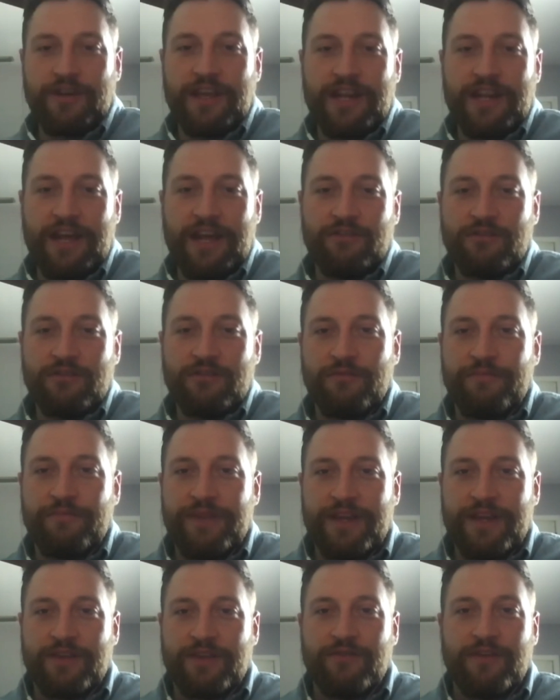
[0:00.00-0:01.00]
on local
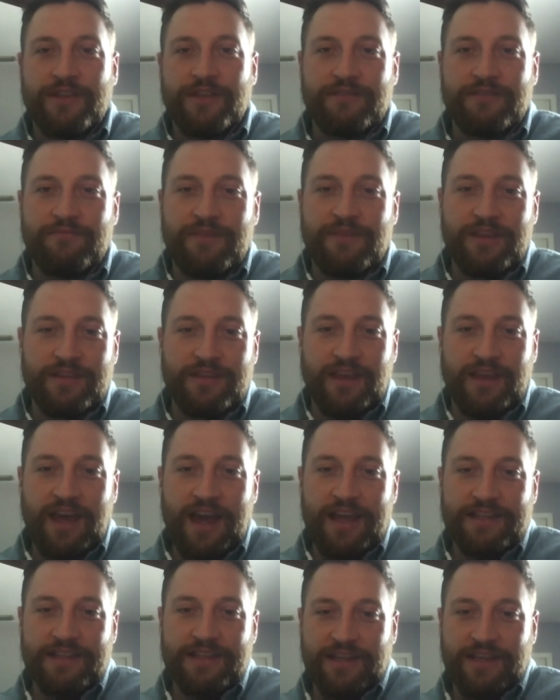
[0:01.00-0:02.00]
Bitcoins and meeting
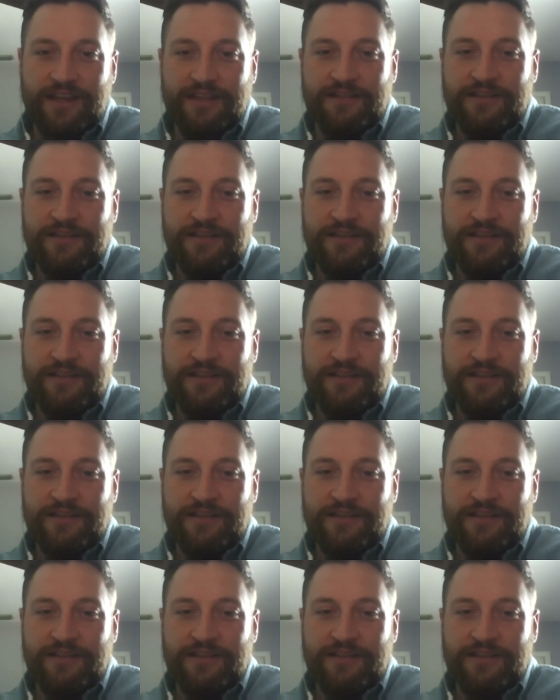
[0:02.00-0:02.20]
guys at